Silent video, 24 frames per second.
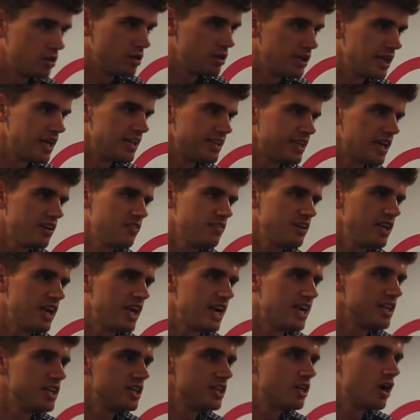
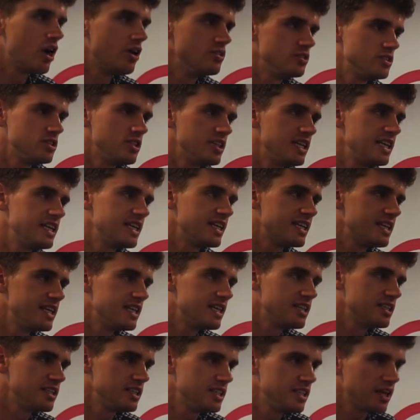Yeah, you're constantly,
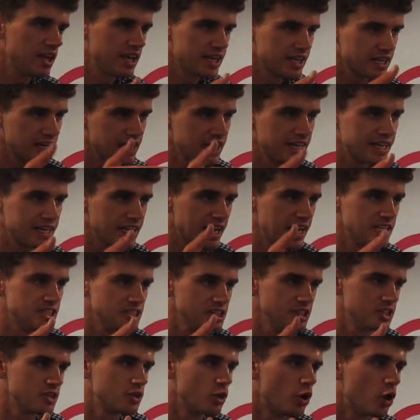you're like
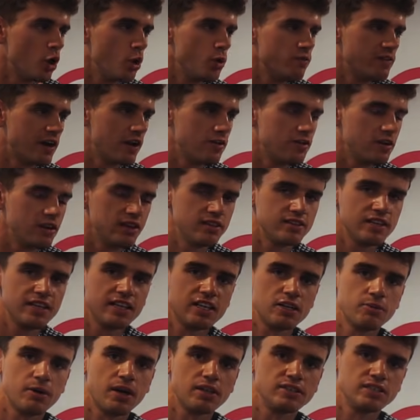engaging your core without really
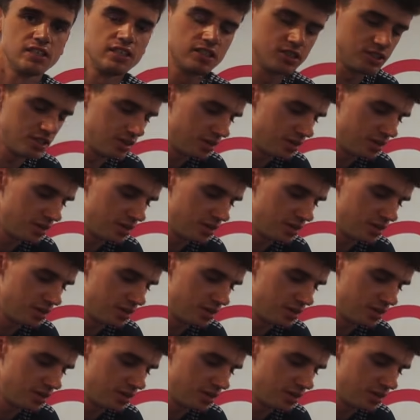thinking about it.